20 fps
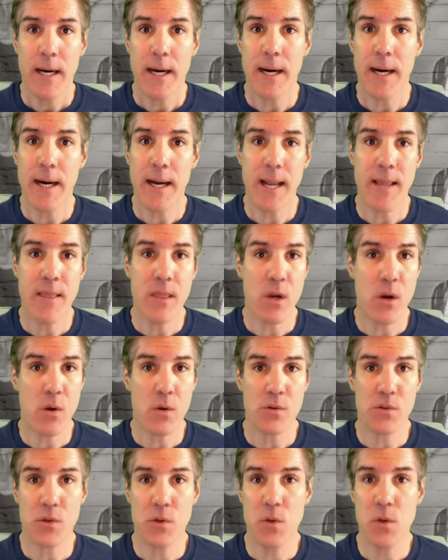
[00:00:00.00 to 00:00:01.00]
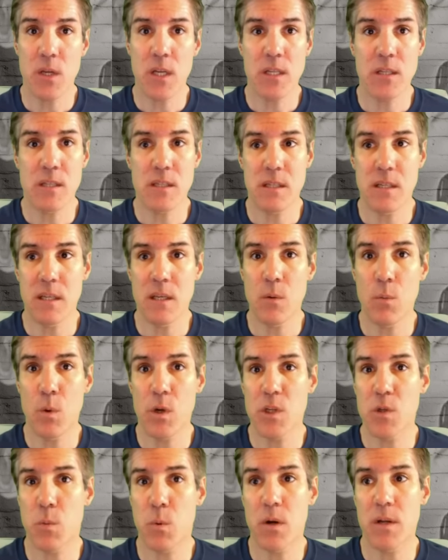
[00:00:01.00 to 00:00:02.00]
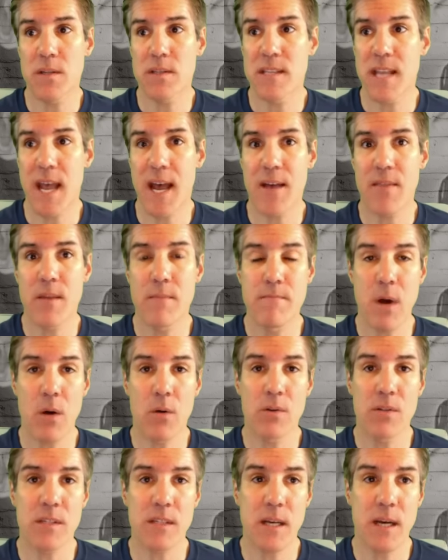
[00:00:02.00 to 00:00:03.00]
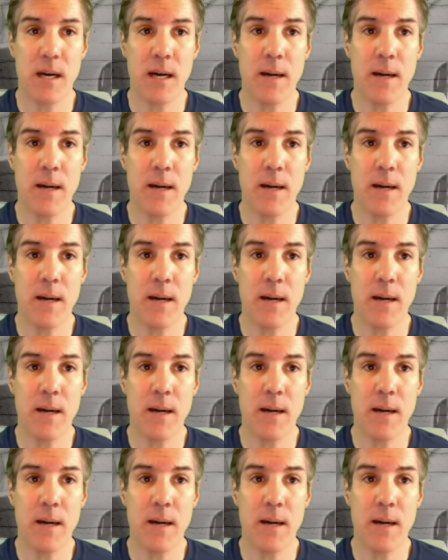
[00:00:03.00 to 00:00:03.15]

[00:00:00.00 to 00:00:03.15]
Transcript: and then also you can see which ones had the most